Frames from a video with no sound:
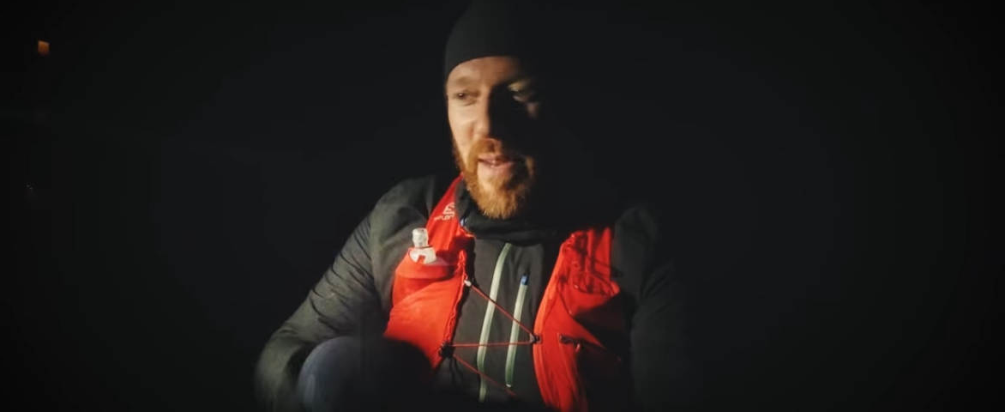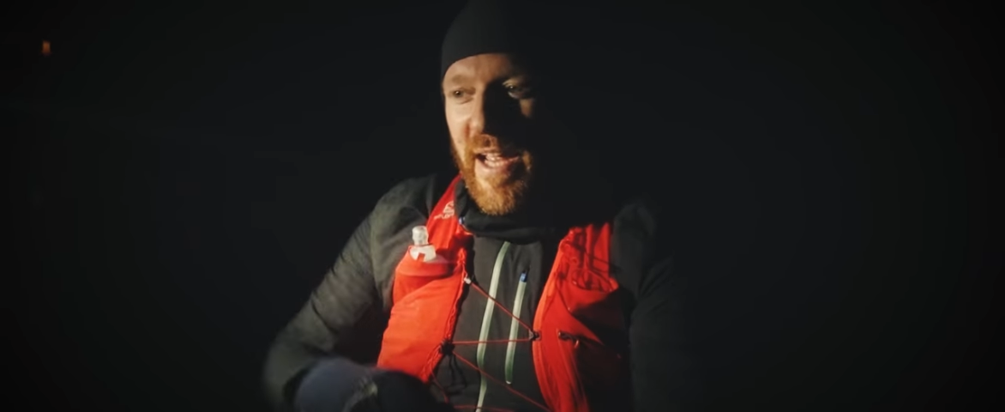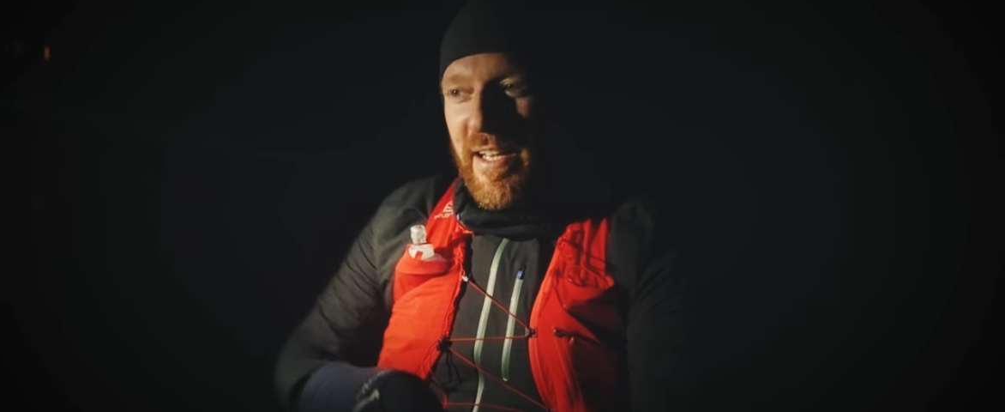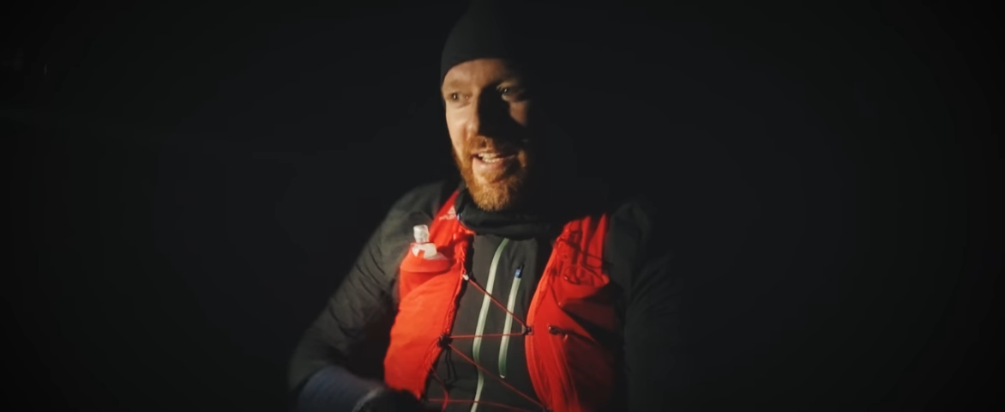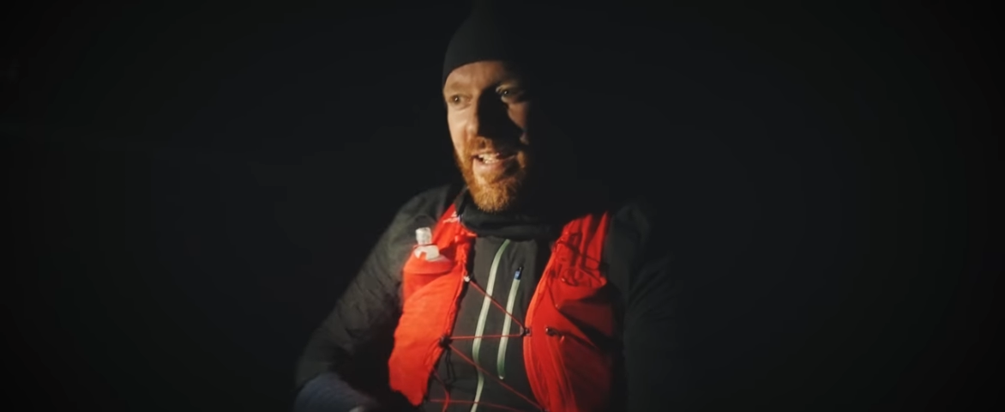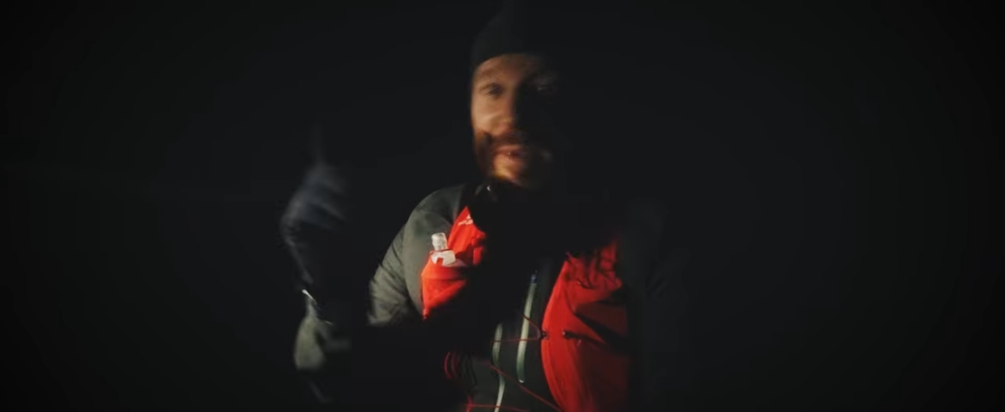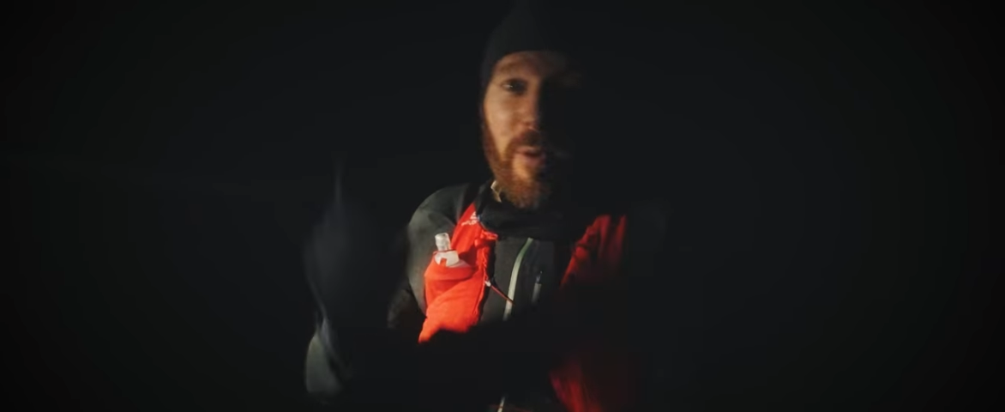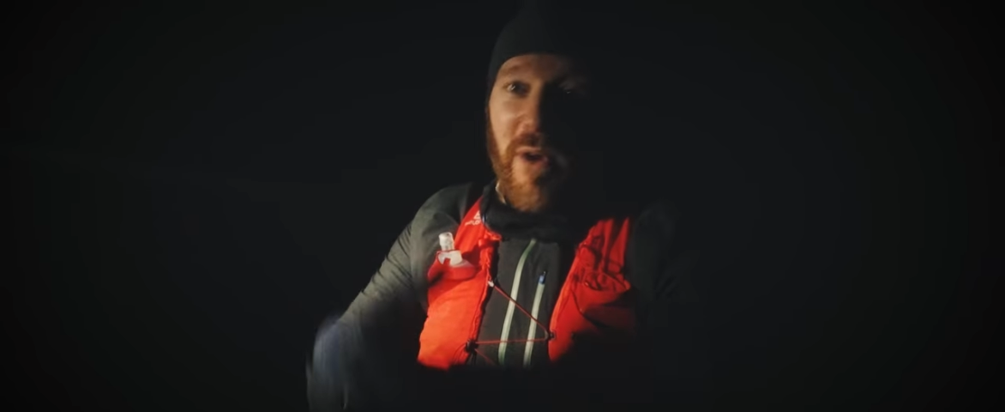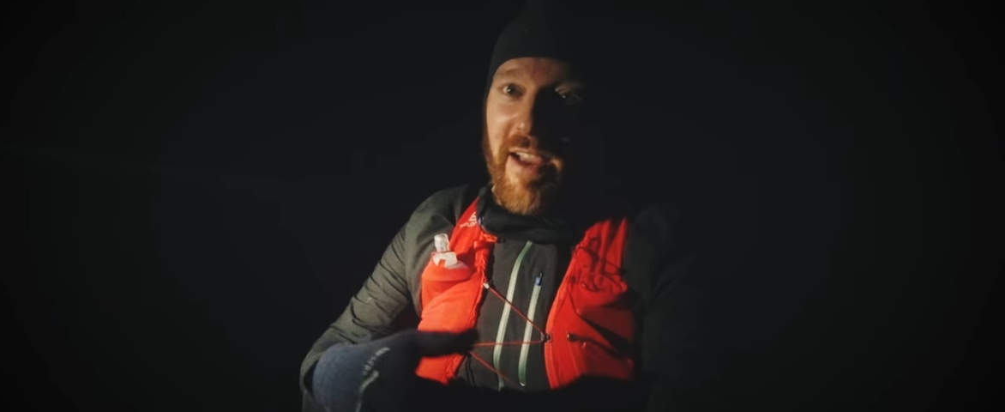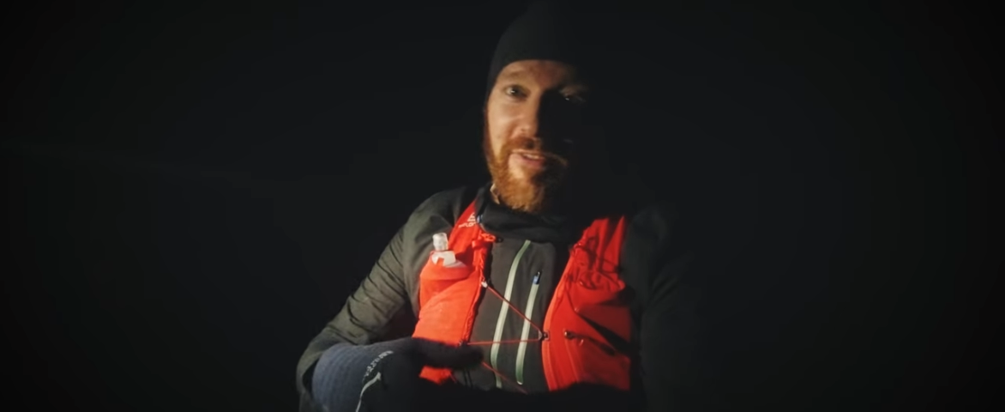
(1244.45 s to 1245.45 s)
and Mandy, my
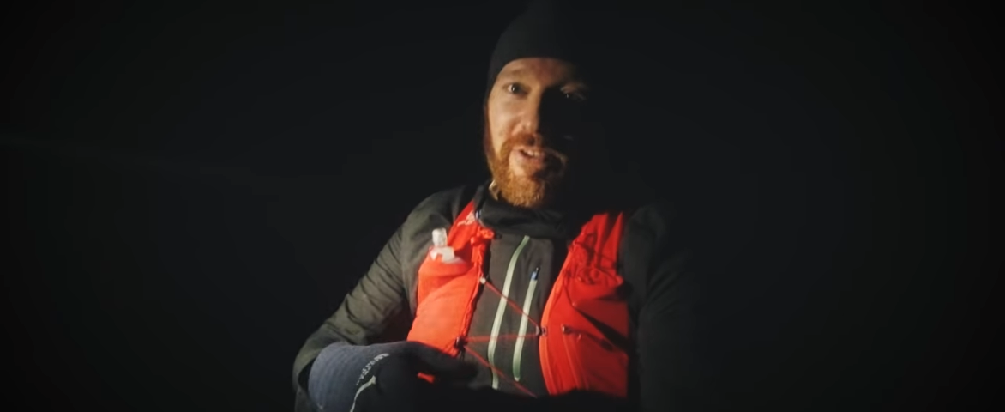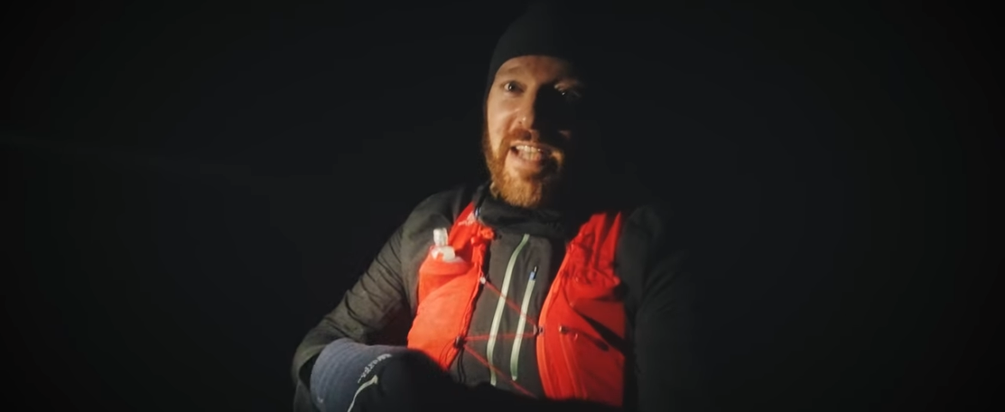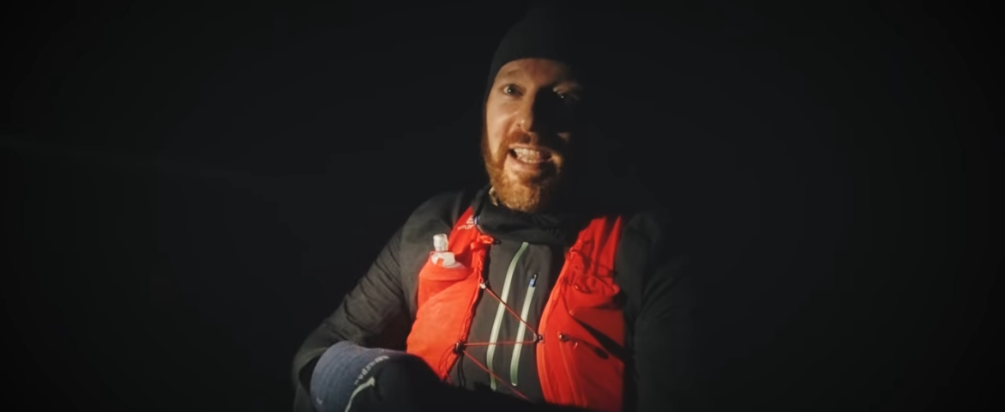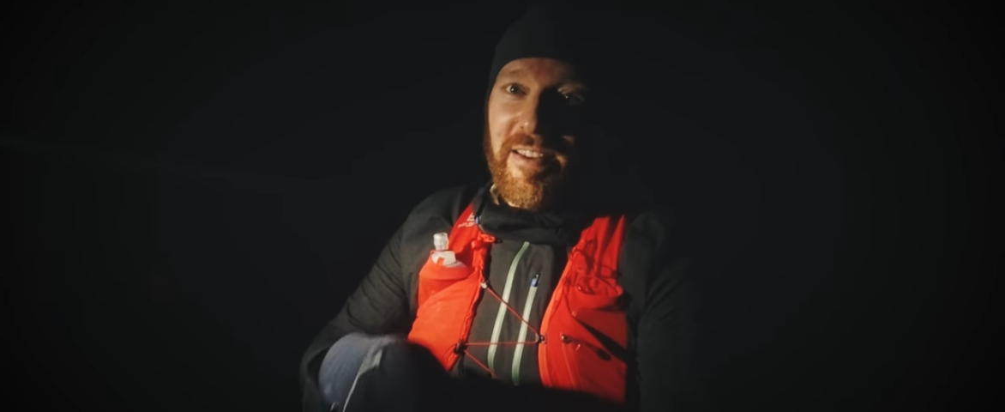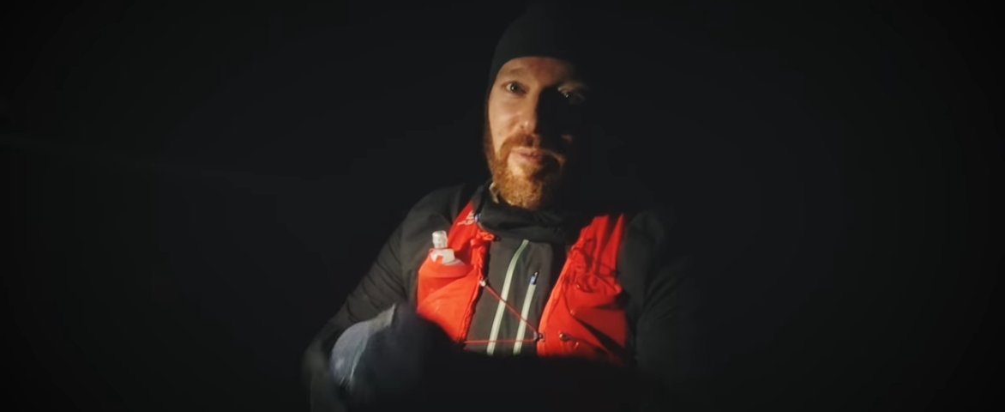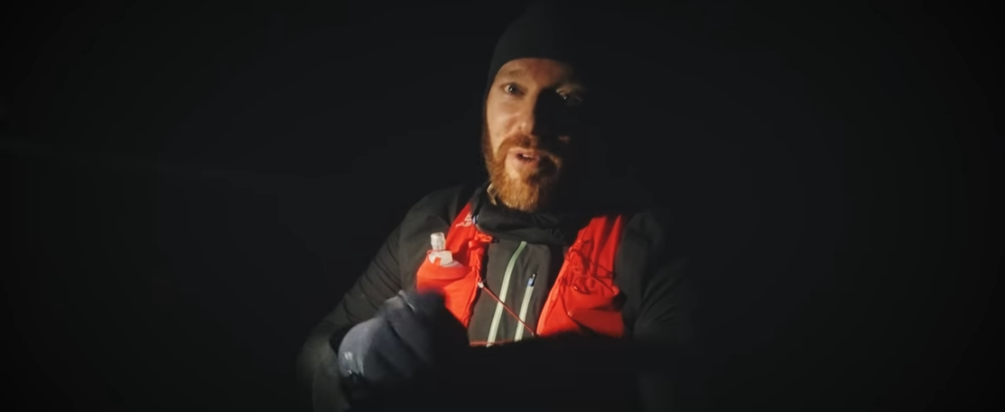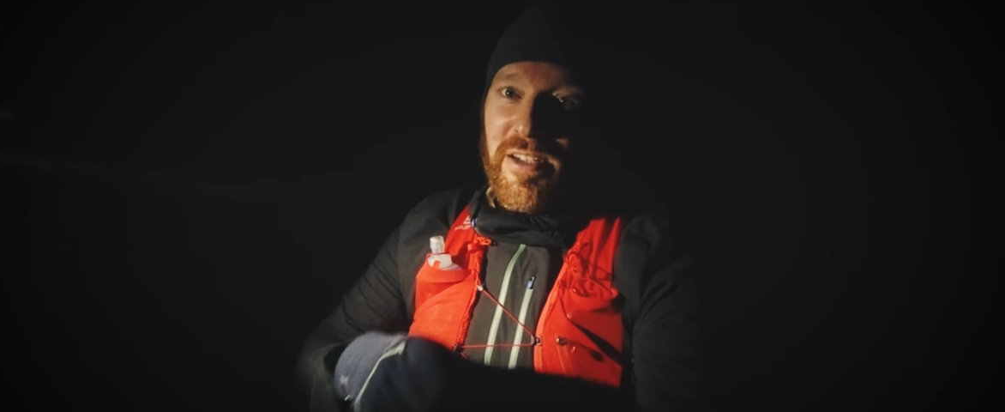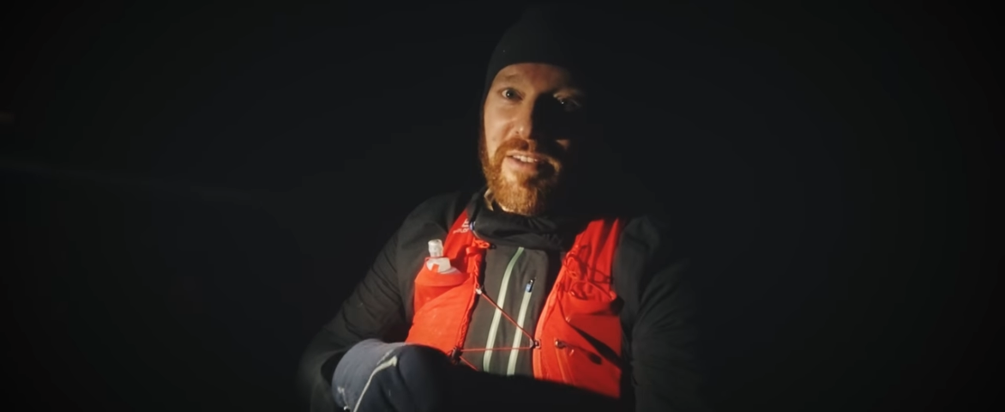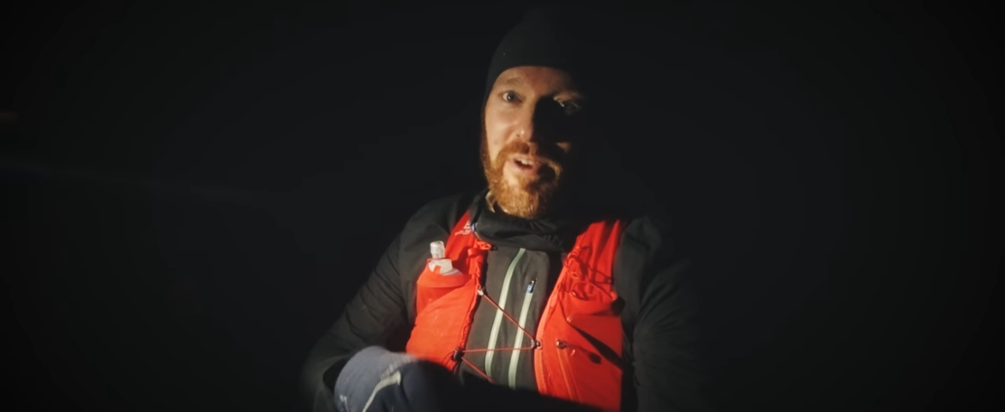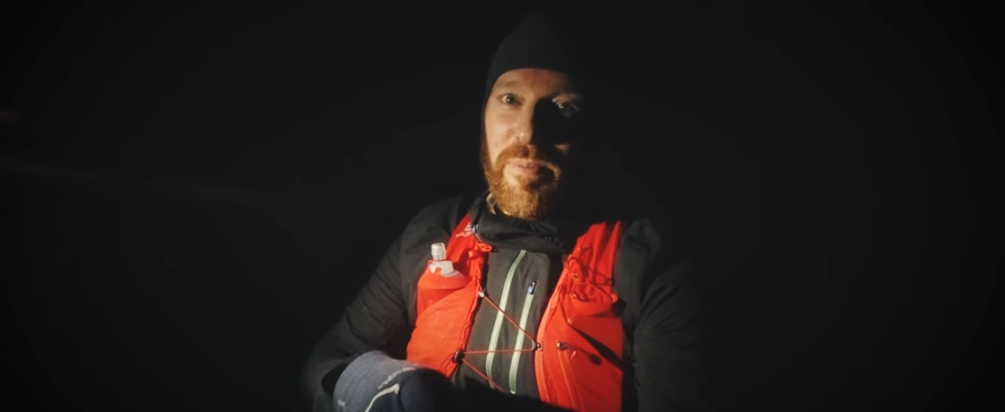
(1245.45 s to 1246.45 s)
wife, for taking the
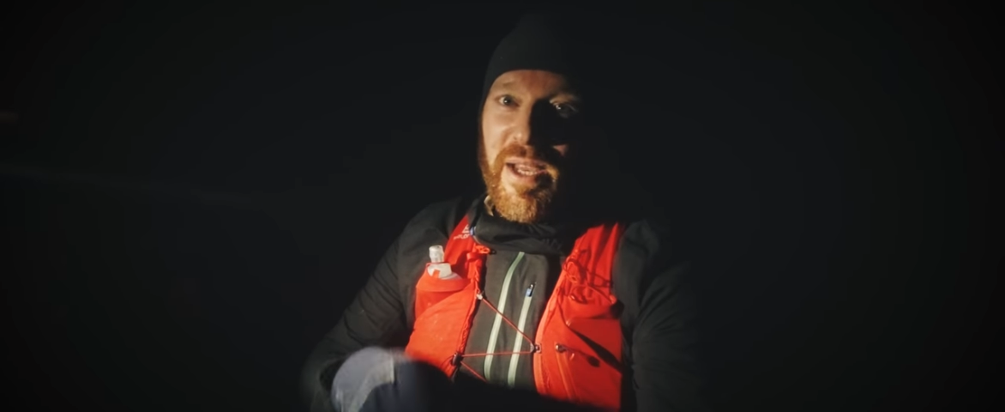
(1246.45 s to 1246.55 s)
brunt of it